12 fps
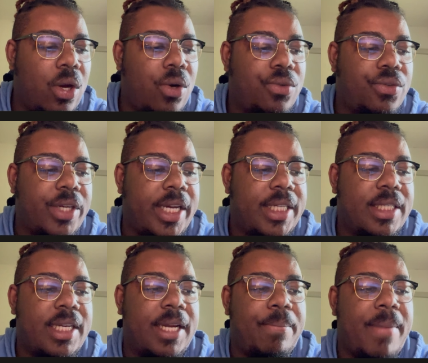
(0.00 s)
Ultra
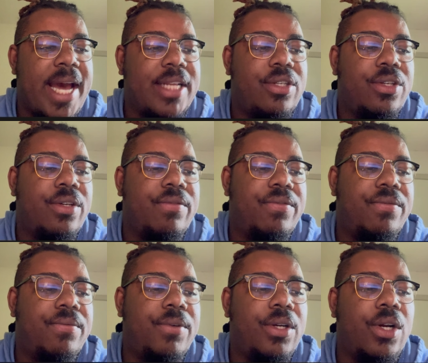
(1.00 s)
Instinct Mastered
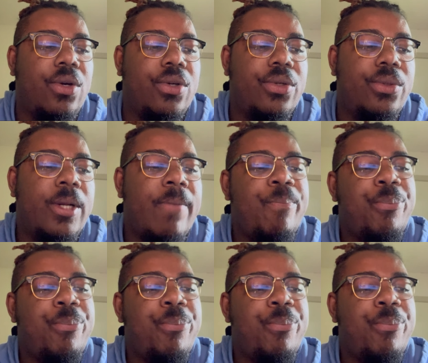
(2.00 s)
Goku.